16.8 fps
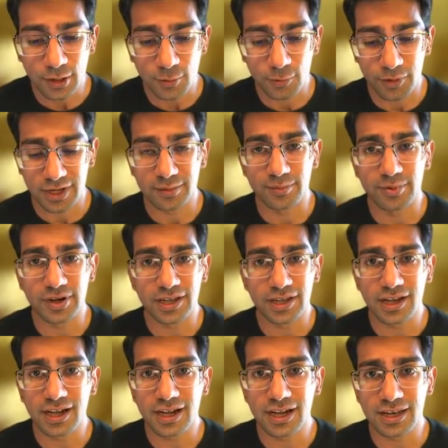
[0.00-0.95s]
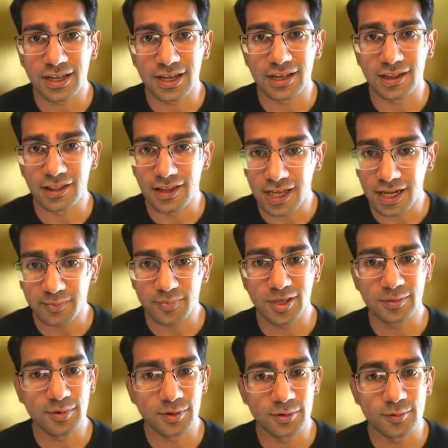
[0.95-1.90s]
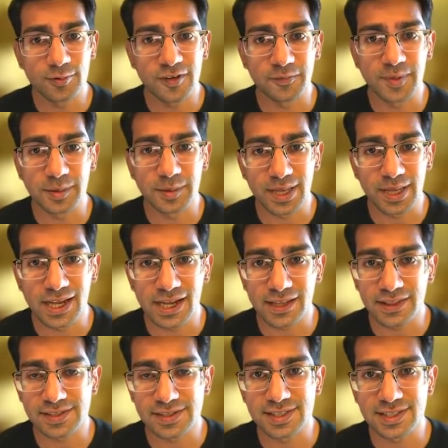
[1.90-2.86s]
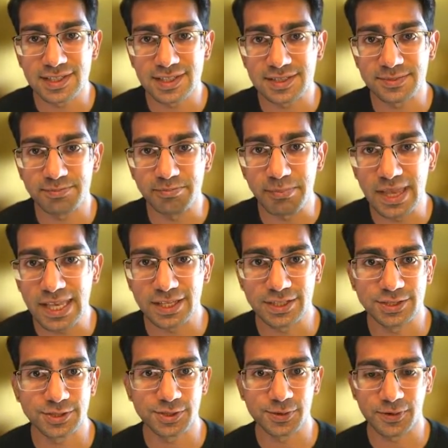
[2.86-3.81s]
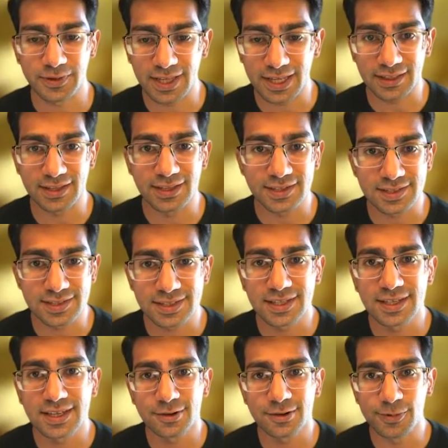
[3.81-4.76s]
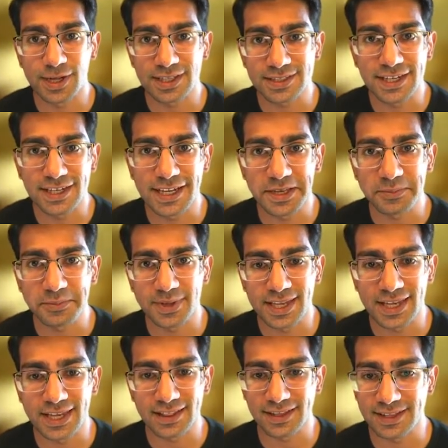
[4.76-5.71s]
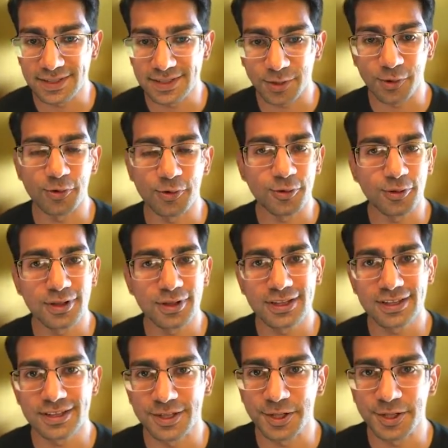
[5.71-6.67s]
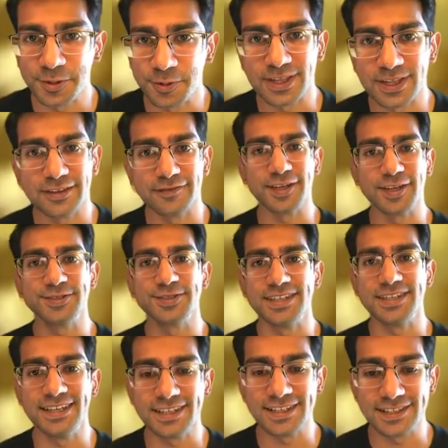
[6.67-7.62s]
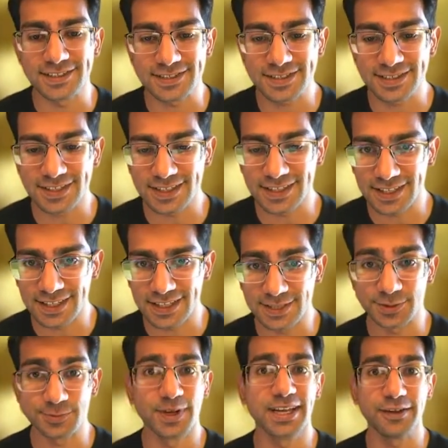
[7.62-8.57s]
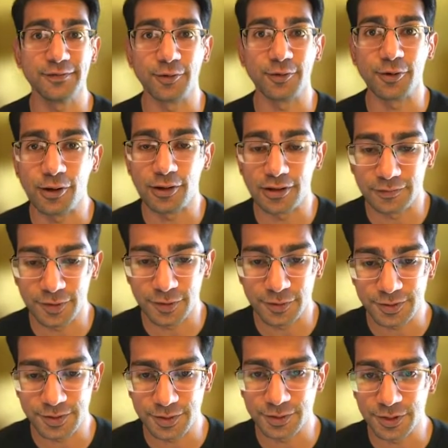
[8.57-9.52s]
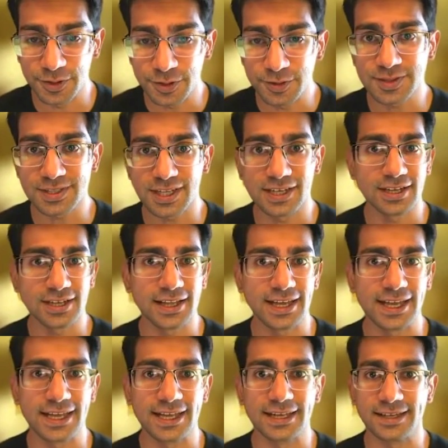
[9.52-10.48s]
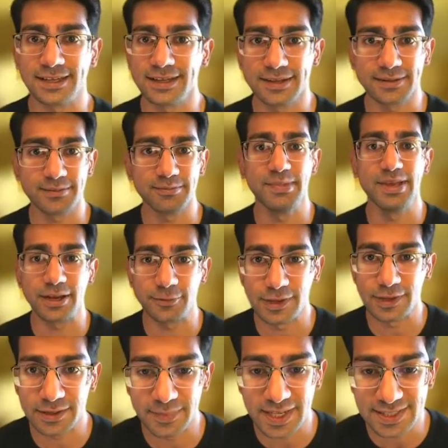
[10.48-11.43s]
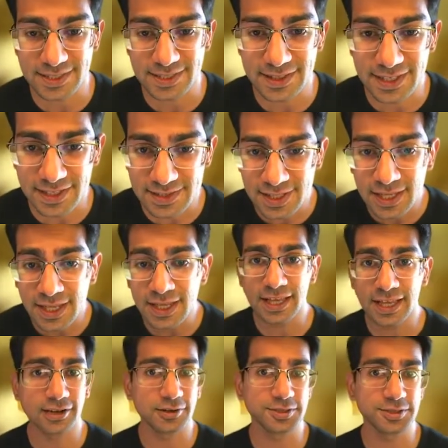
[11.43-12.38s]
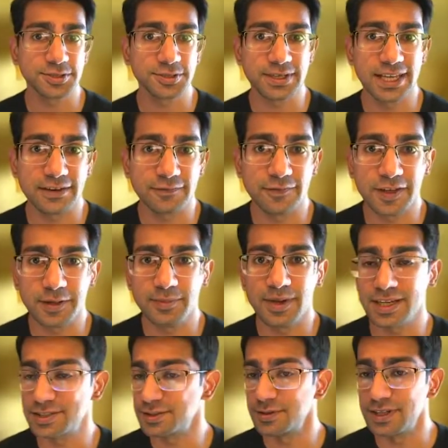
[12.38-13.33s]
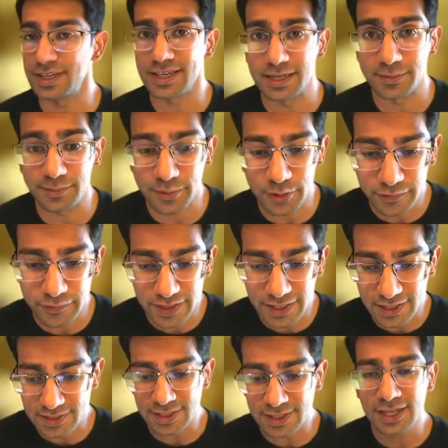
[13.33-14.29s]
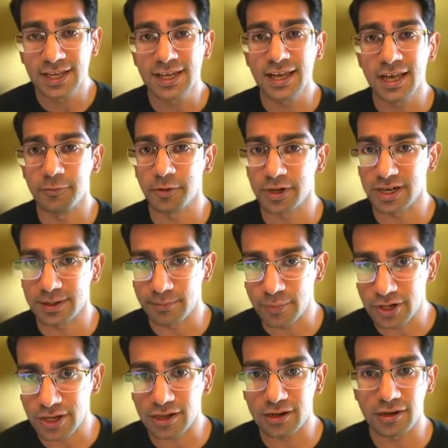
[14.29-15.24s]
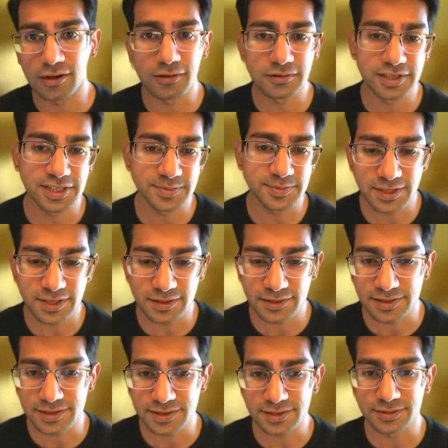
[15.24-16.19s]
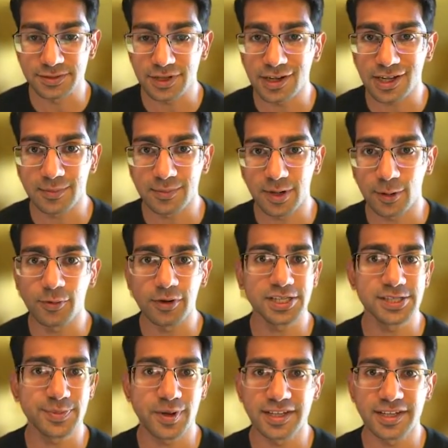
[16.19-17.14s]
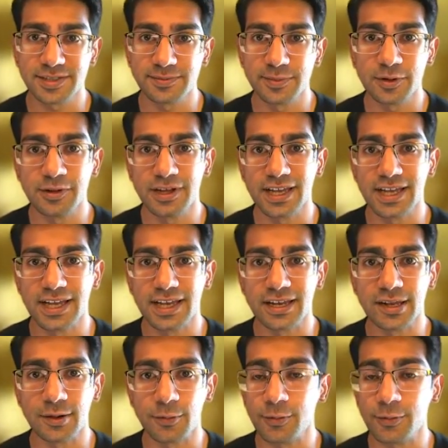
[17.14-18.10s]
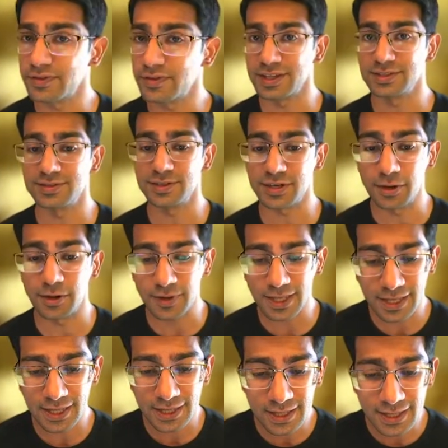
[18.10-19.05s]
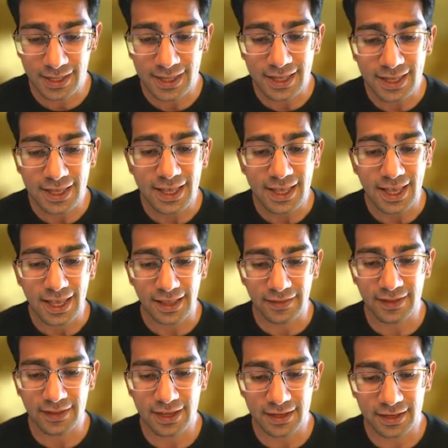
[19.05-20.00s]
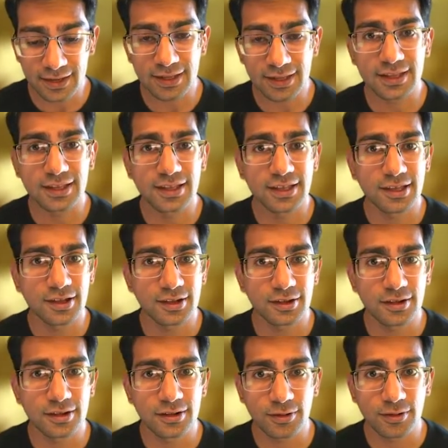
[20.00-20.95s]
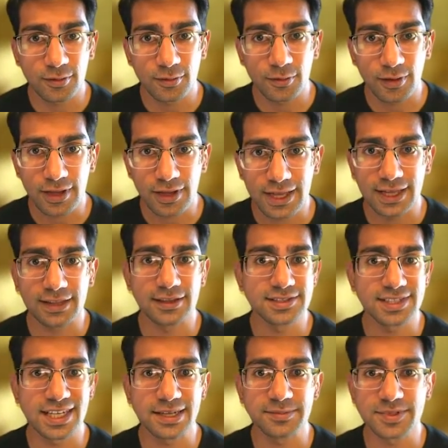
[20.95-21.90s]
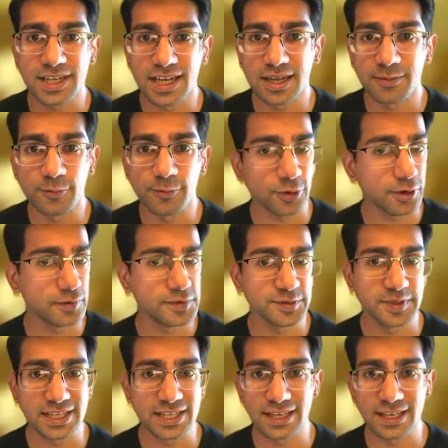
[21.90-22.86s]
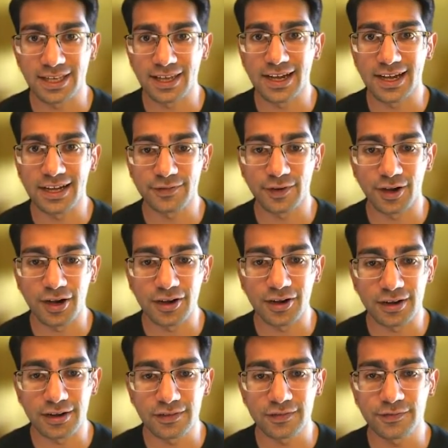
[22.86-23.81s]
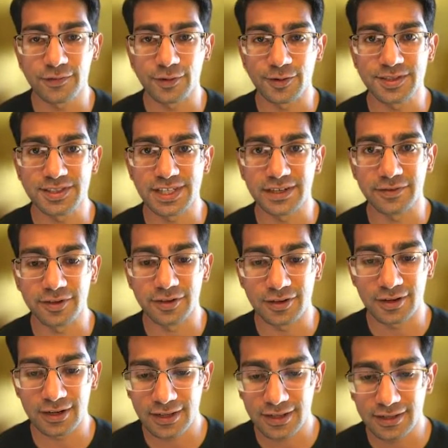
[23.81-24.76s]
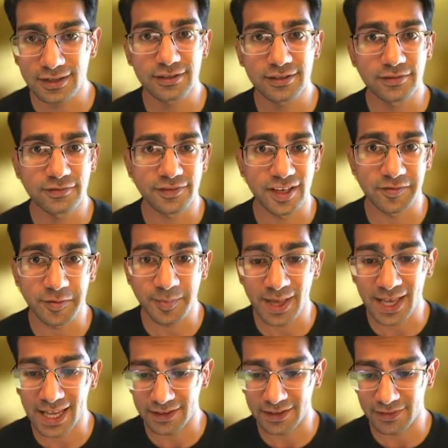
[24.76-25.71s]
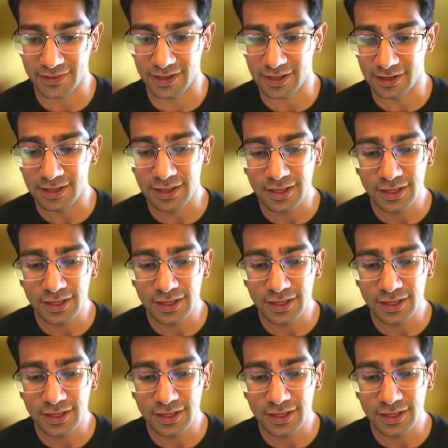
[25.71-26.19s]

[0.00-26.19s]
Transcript: We're going to bring on a lot of people who have been behind the scenes, making sure that this runtime and this whole new innovation is ready for all of you to use and make really amazing things, and also to get feedback so they can improve things. And we're going to bring on all these speakers to talk about what is possible and where things are going. And then in the same time, we're going to be kicking off our first ever FEVM hackathon.